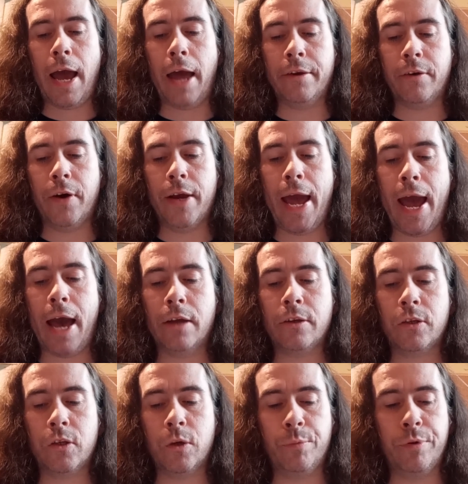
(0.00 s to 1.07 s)
and I had
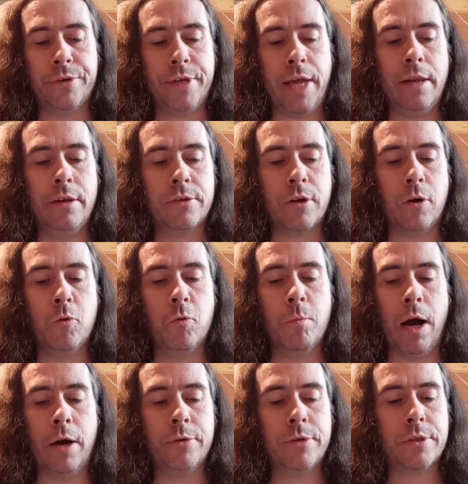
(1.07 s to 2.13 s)
to present
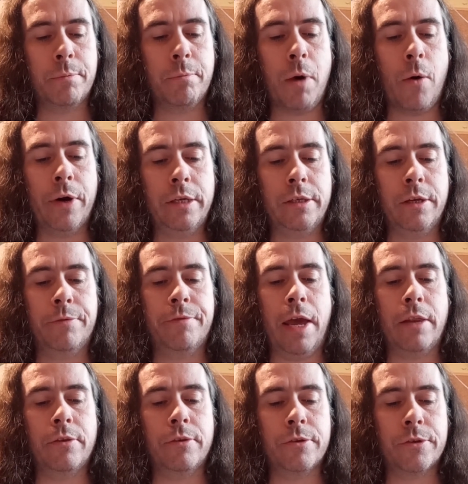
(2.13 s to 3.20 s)
almost my
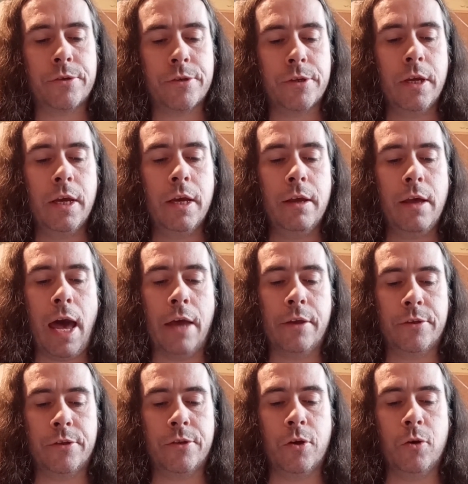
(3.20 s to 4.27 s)
defence
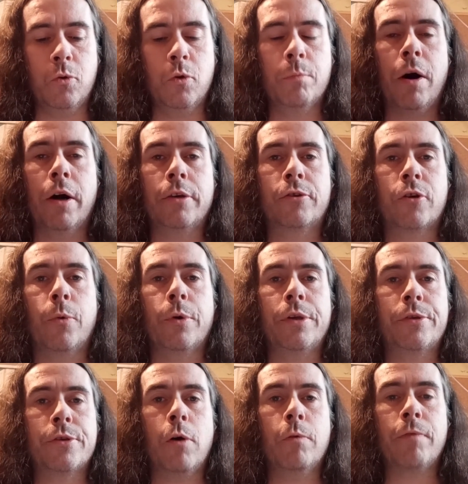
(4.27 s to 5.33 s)
as to my
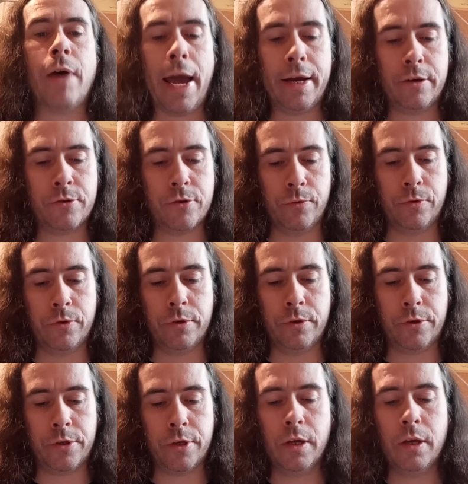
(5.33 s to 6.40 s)
choice of
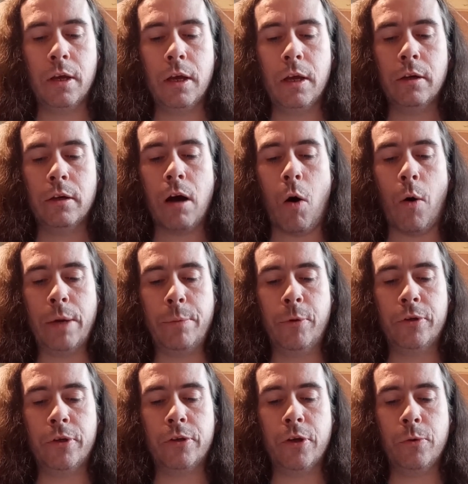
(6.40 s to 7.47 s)
actions. I
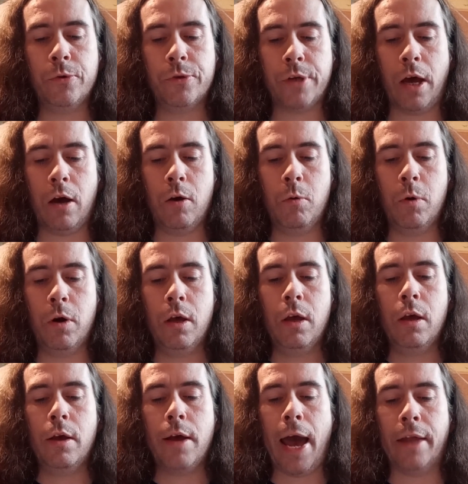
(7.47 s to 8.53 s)
would do so,
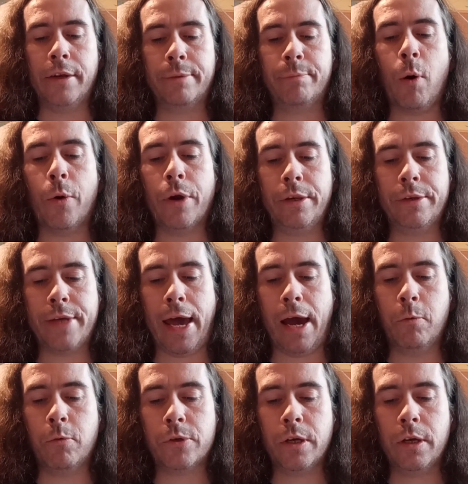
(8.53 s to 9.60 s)
and point
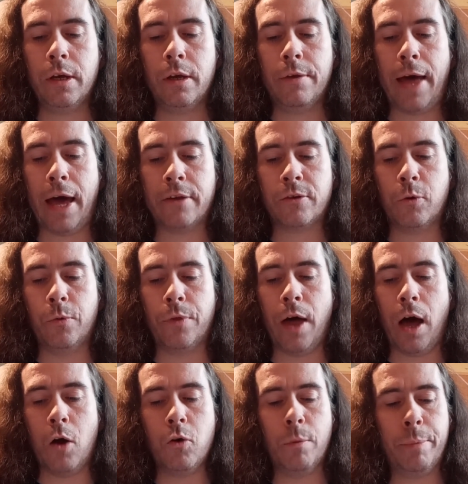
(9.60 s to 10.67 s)
out that
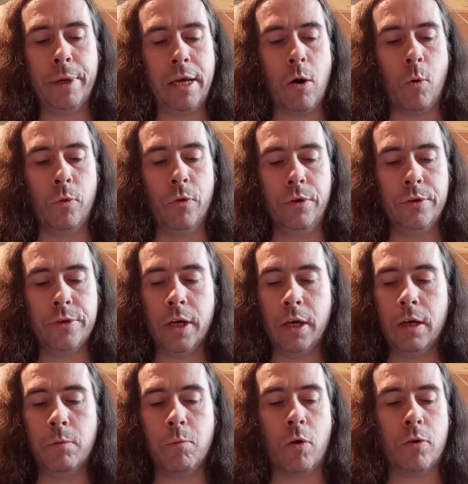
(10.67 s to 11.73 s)
although beyond
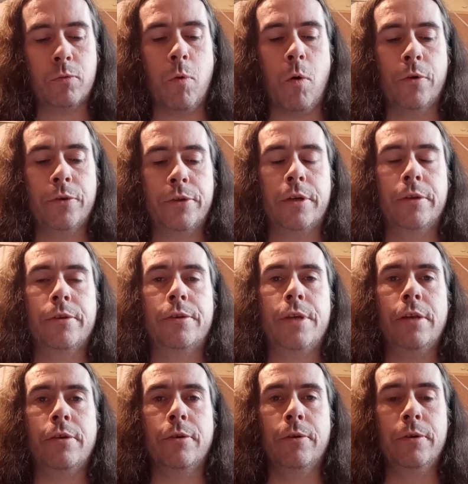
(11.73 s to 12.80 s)
what was
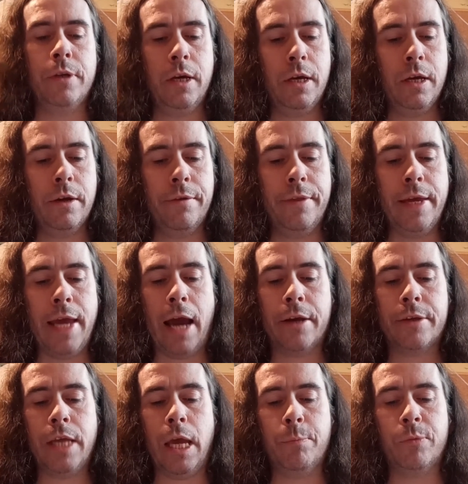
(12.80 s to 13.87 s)
considered the
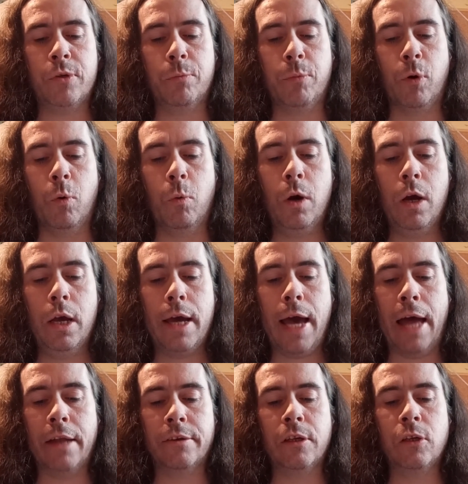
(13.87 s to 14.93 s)
acceptable
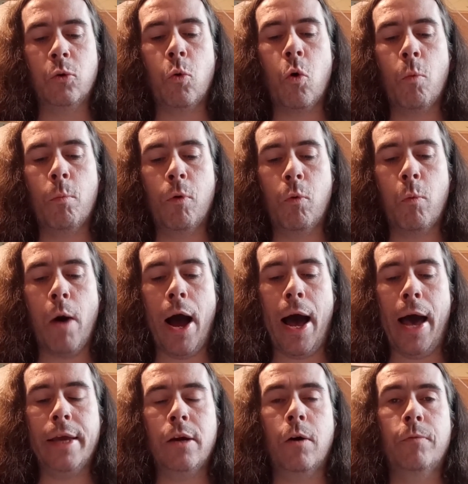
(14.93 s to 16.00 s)
and normal
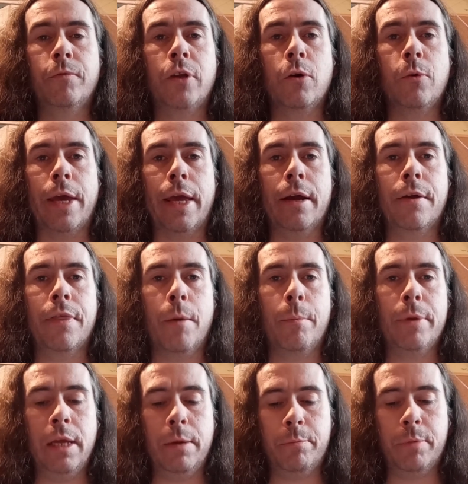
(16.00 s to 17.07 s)
way of doing the
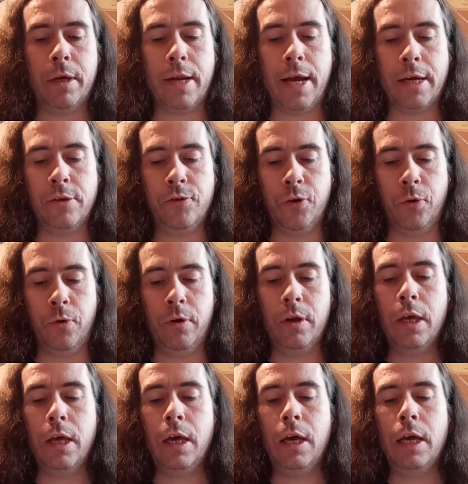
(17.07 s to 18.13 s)
manipulation,
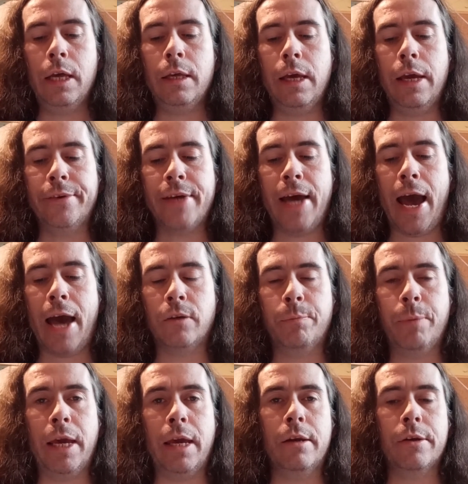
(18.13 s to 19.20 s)
it had
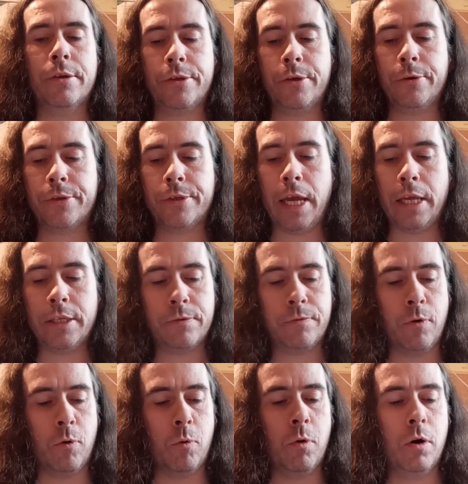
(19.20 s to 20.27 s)
been
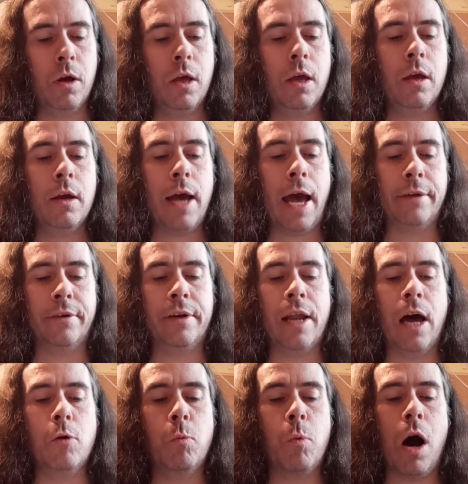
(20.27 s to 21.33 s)
successful, and
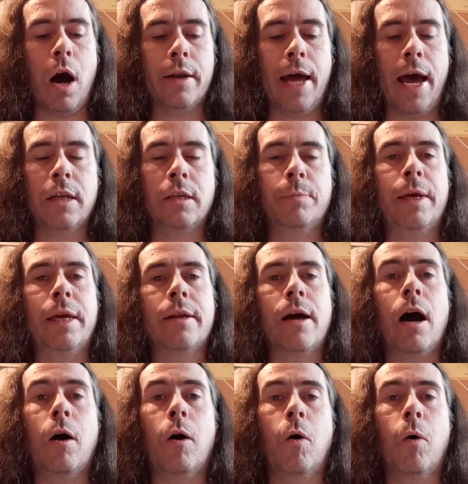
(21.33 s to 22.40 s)
no one had been
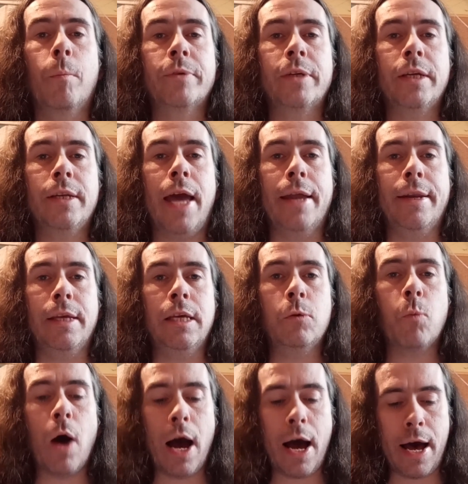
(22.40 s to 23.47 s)
harmed in any
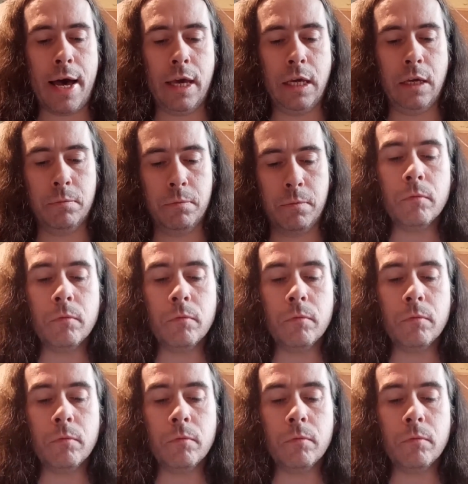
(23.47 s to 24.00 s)
way.